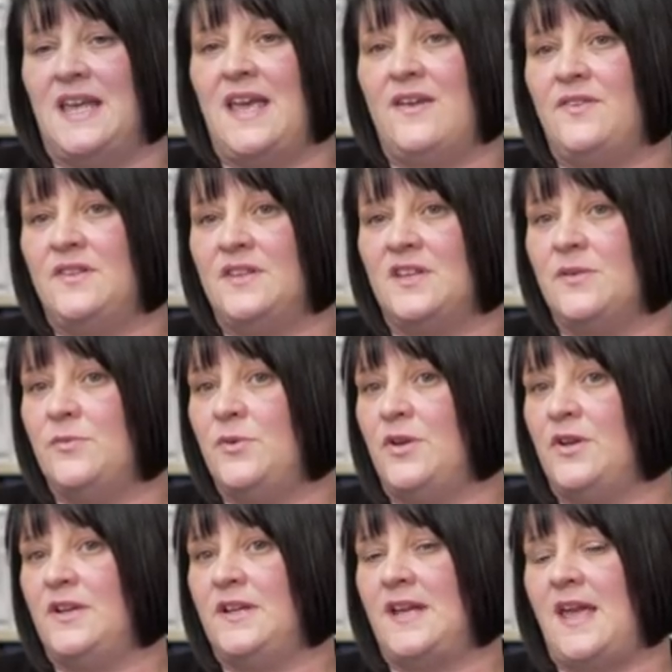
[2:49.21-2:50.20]
And having the
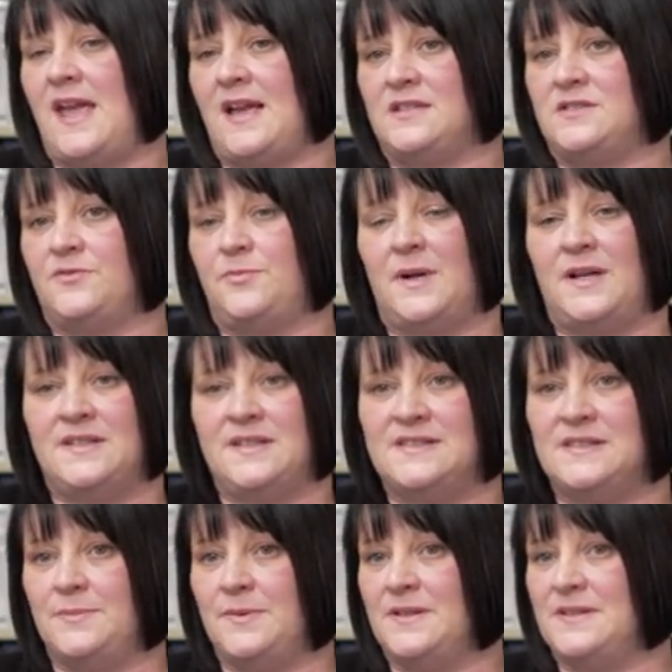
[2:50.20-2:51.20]
community active
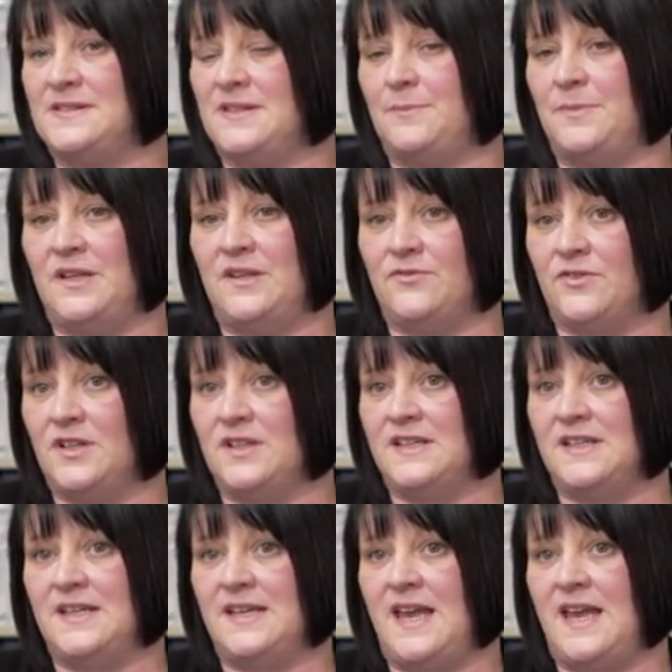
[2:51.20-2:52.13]
participants and being really